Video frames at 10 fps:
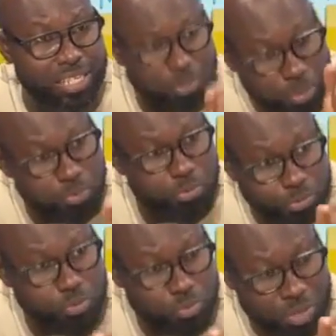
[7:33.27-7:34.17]
the people
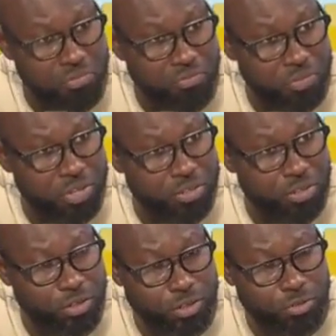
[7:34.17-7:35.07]
you should be afraid
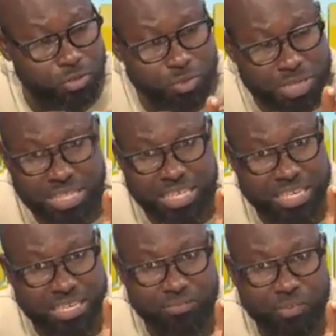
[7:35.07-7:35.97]
should
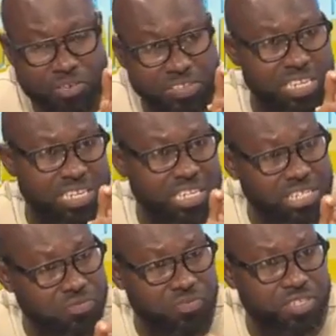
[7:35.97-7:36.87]
be for instance, the
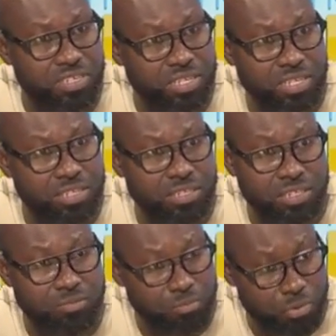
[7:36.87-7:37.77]
National
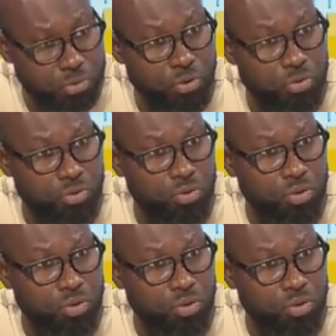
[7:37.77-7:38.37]
Investigation Bureau.